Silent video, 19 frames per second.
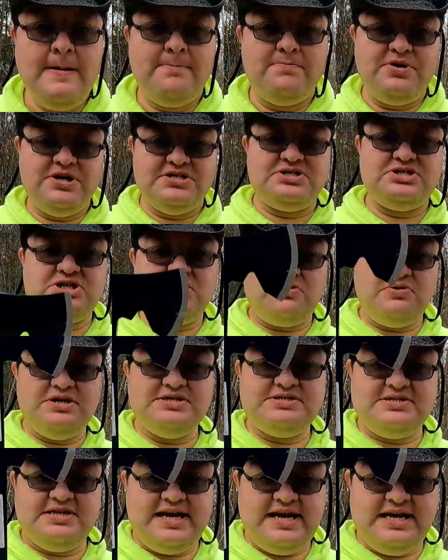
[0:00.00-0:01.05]
but so
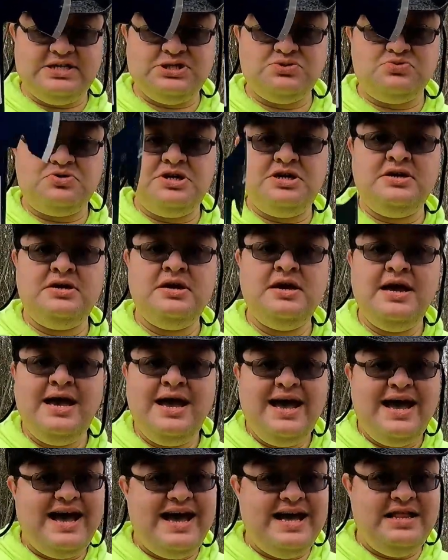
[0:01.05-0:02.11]
is the EstWing,
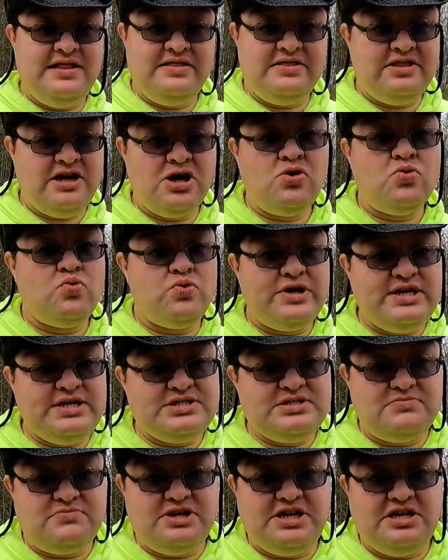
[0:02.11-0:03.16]
and they're
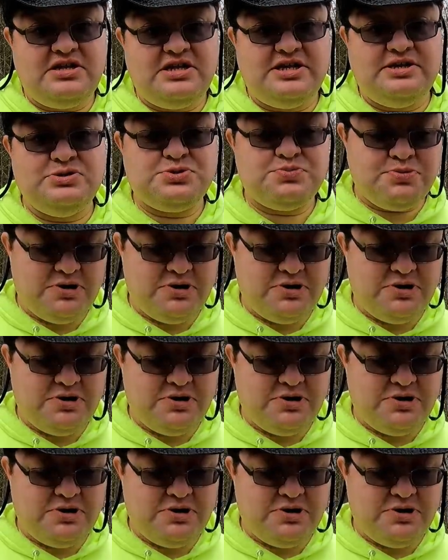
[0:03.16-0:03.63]
reasonably close